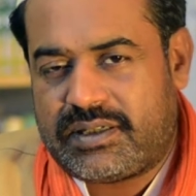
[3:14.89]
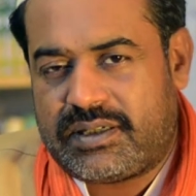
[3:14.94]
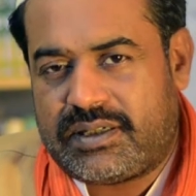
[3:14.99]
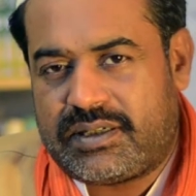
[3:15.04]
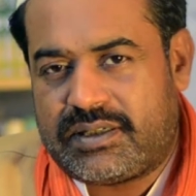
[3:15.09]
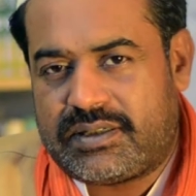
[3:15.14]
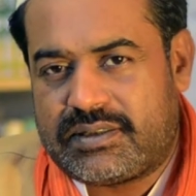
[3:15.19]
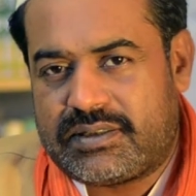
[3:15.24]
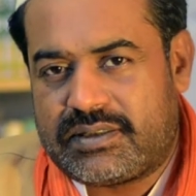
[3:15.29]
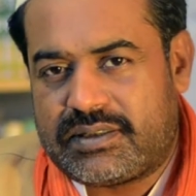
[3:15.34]

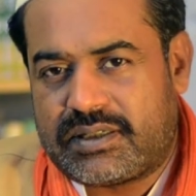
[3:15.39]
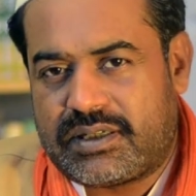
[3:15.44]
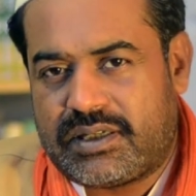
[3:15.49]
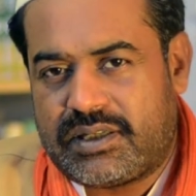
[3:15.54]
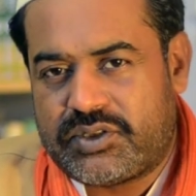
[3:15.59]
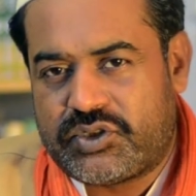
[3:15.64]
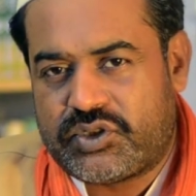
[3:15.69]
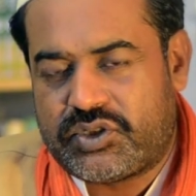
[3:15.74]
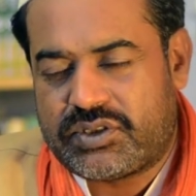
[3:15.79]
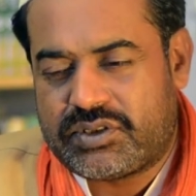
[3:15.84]
and the
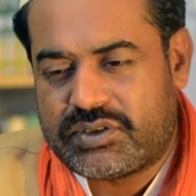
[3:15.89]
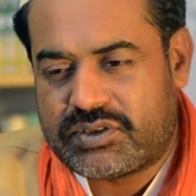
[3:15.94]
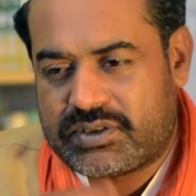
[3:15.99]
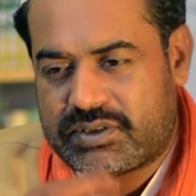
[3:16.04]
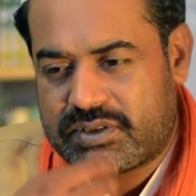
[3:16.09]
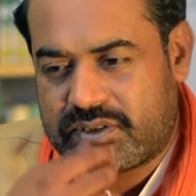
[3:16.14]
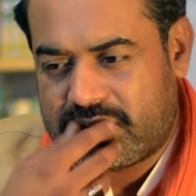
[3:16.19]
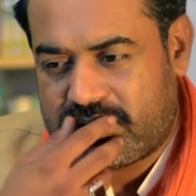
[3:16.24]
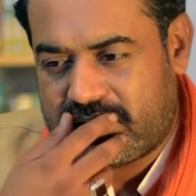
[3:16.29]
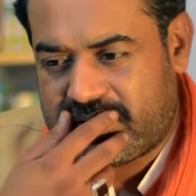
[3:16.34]
cultures
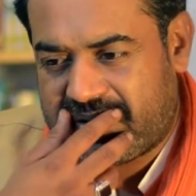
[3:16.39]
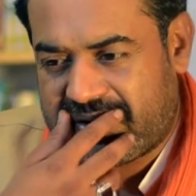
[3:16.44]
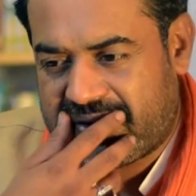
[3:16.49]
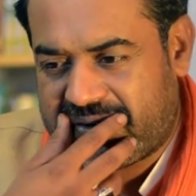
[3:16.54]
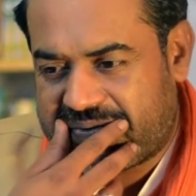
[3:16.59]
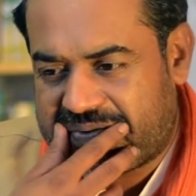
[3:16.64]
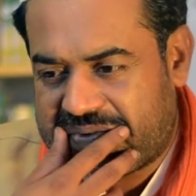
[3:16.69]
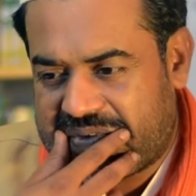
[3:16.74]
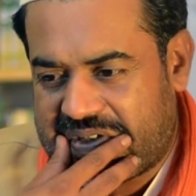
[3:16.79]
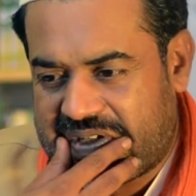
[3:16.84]

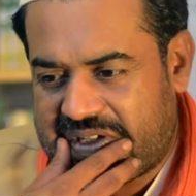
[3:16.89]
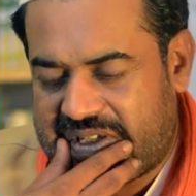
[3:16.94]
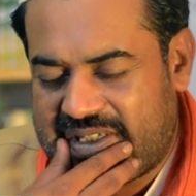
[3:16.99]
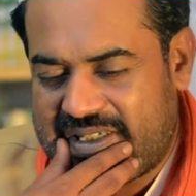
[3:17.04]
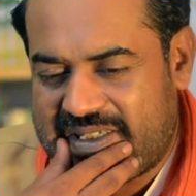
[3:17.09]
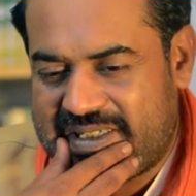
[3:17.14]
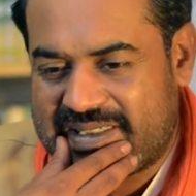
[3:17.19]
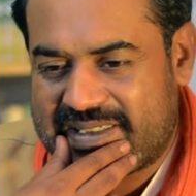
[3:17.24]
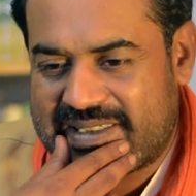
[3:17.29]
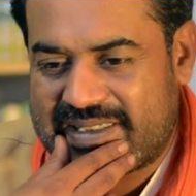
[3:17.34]
of the
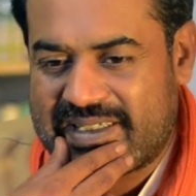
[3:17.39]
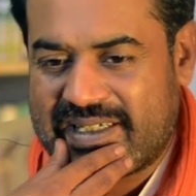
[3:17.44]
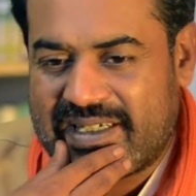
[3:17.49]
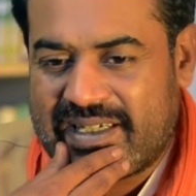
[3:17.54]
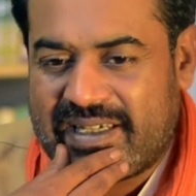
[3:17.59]
East